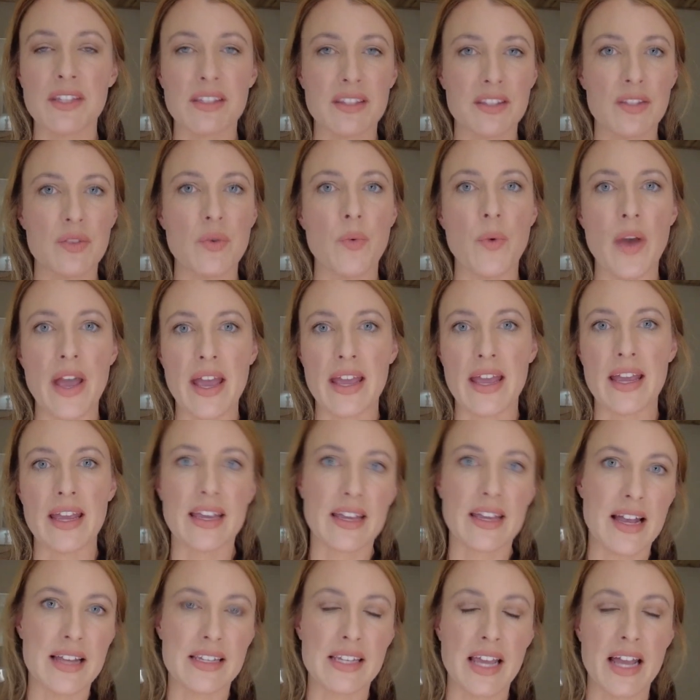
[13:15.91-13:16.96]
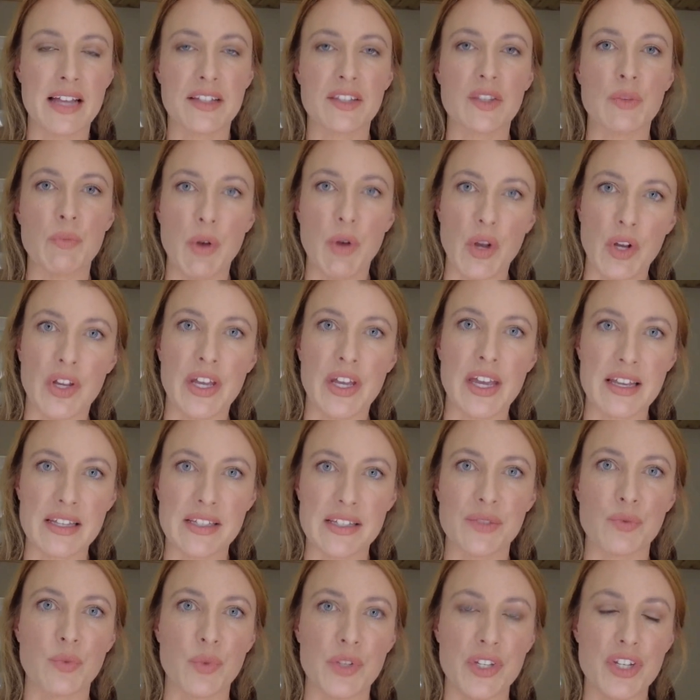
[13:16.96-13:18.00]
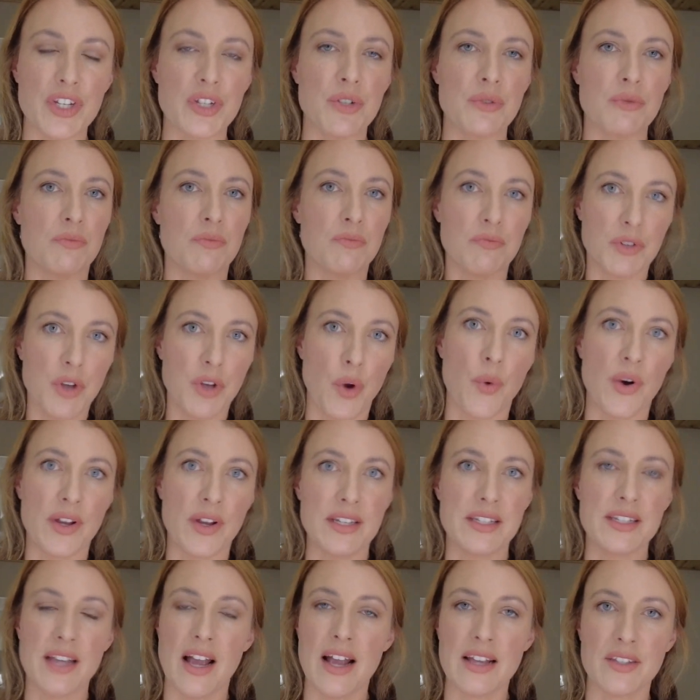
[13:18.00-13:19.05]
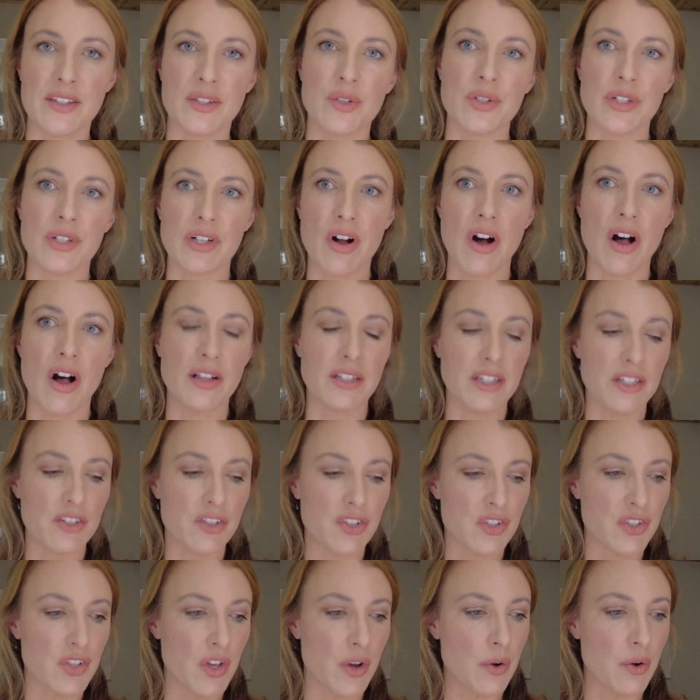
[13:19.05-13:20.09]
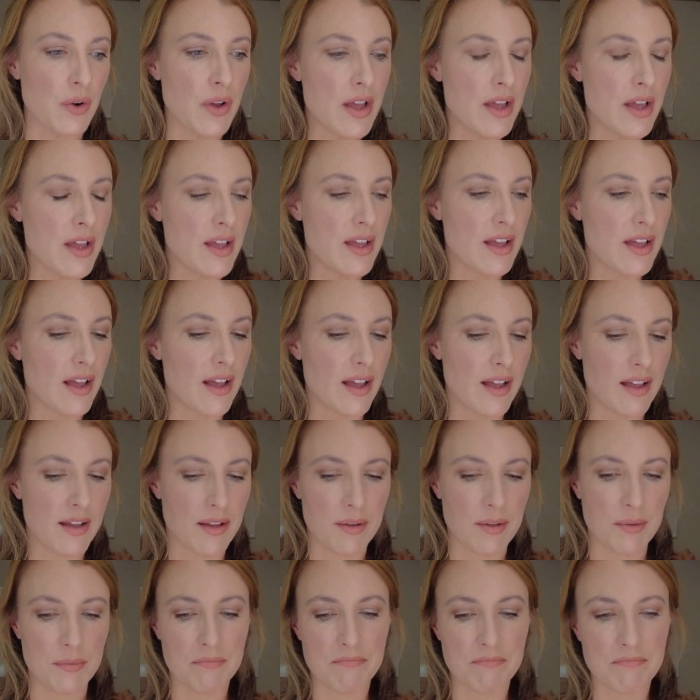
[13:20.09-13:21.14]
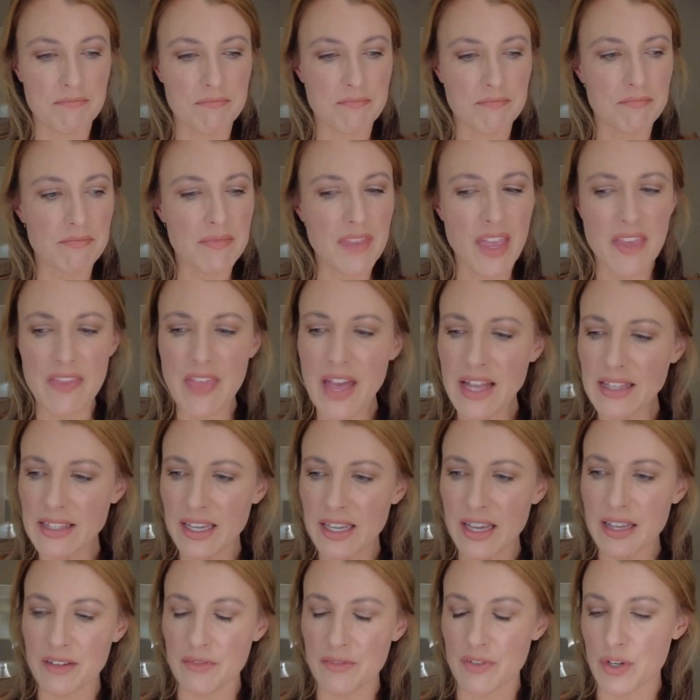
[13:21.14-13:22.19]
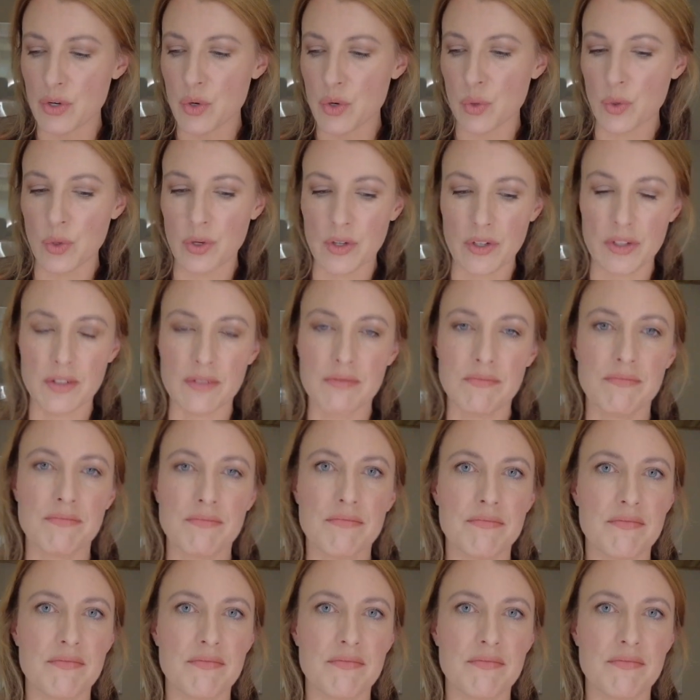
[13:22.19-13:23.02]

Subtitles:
It's the way a textbook is when you go on into high school and college. So that's kind of a cool